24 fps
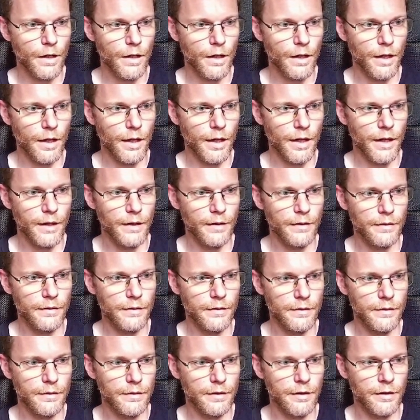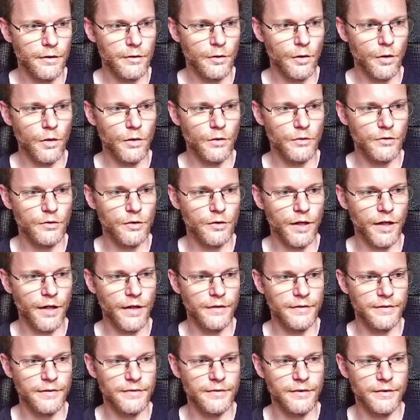And it also
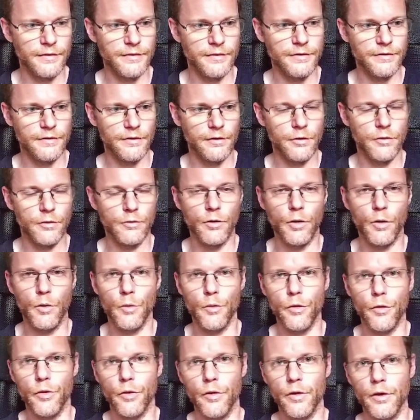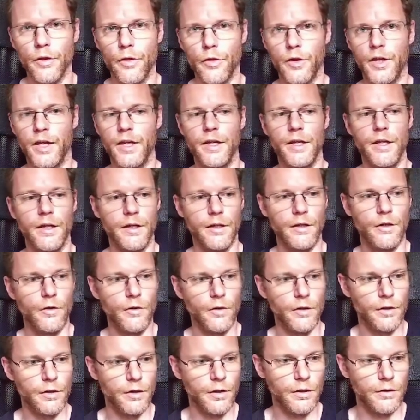has this growth thingy
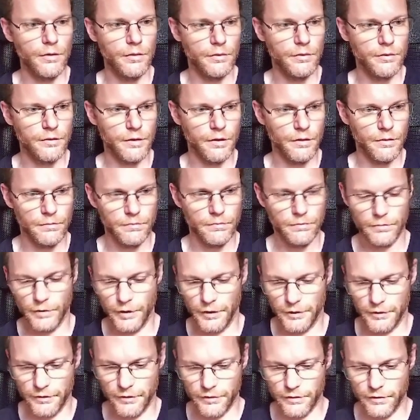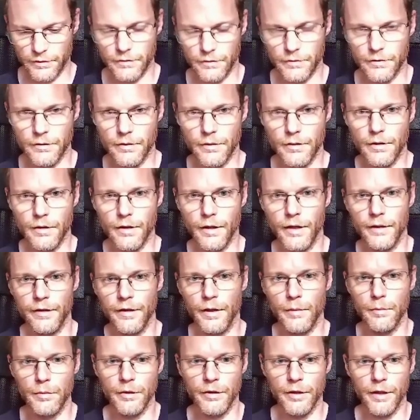going on, so let's
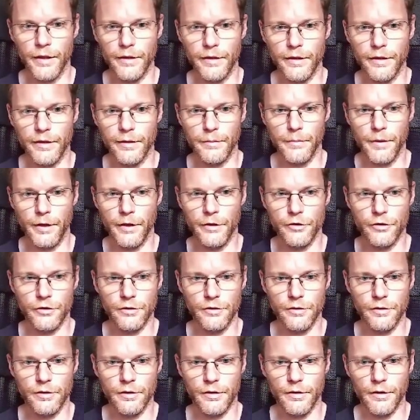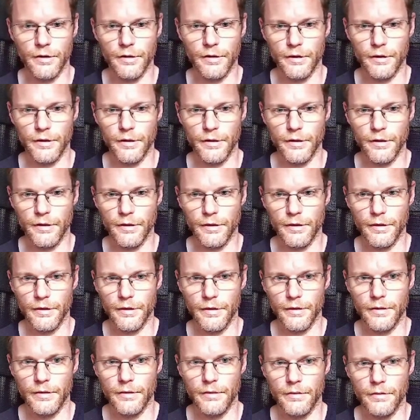enable that animation.
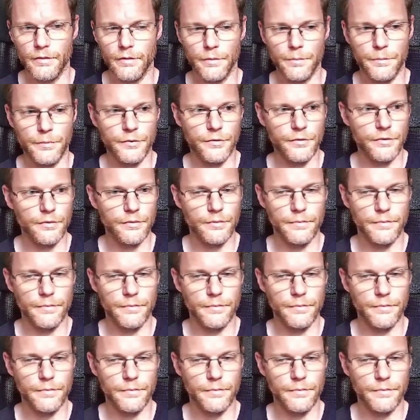Oops.